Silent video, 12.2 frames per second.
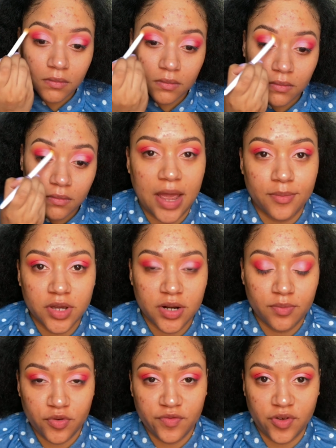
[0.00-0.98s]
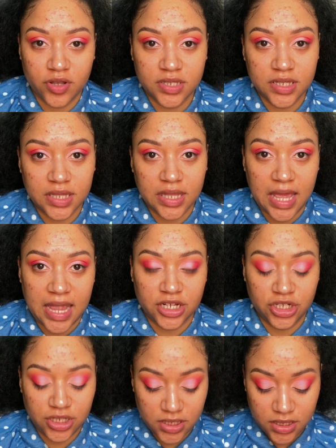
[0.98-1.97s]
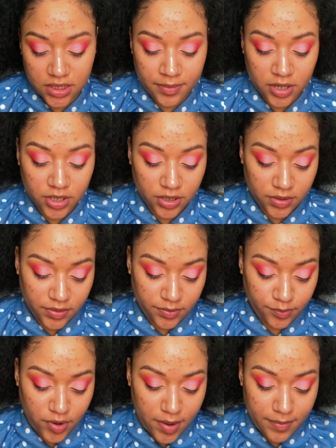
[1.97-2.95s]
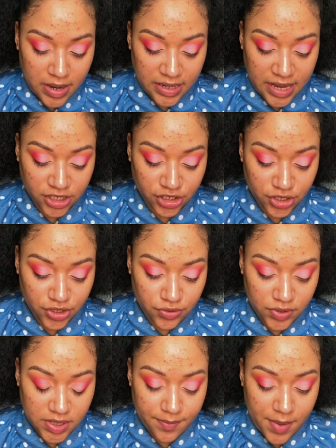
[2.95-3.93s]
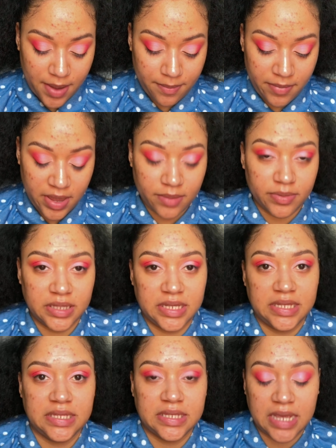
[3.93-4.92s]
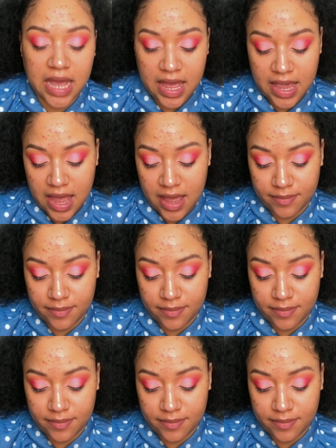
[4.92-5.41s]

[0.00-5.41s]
So now I'm gonna move on to the lashes. I'm gonna prep my lashes using my Maybelline Sky High